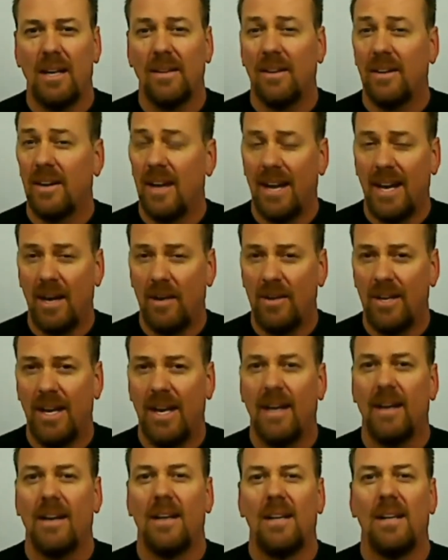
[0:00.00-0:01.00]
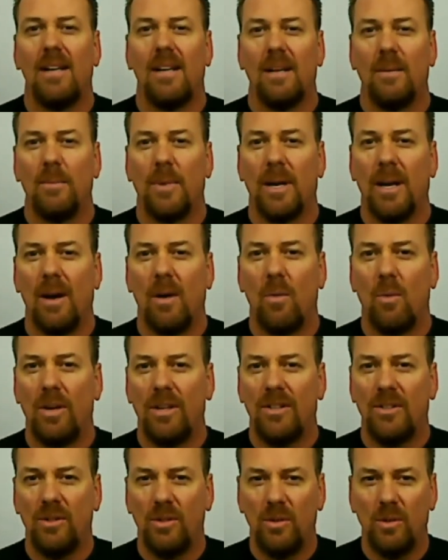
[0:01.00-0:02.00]
They're not out yet, but I
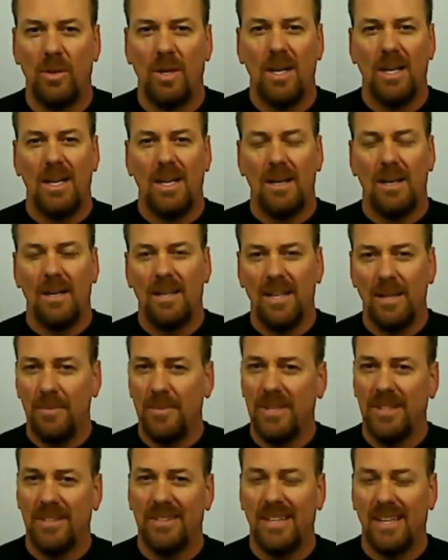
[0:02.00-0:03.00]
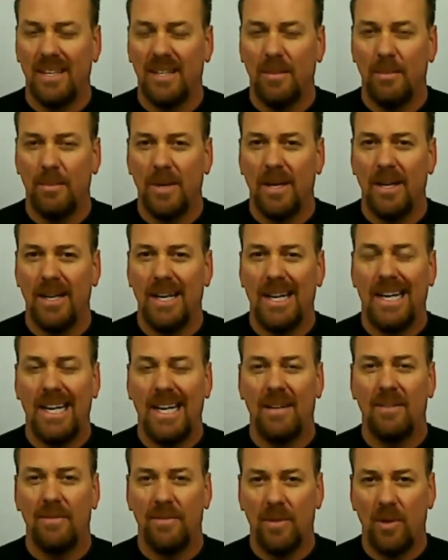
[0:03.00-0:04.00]
want to nip this thing in the bud and
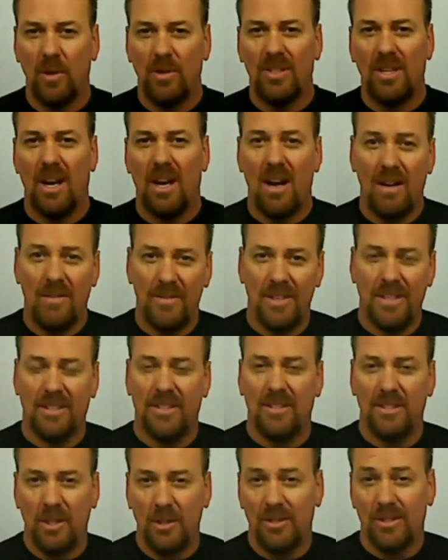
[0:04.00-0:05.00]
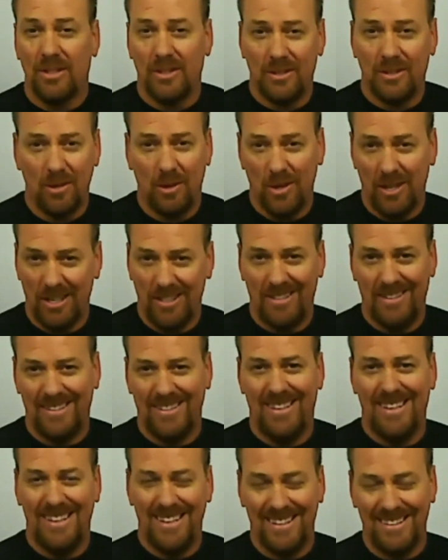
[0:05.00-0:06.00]
get folks off the
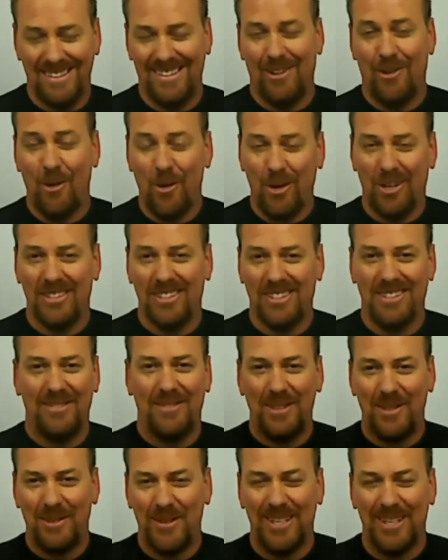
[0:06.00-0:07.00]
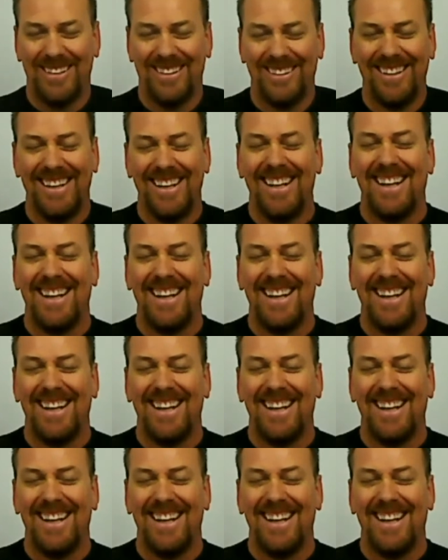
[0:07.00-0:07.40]
excusosaurus horse, if you will,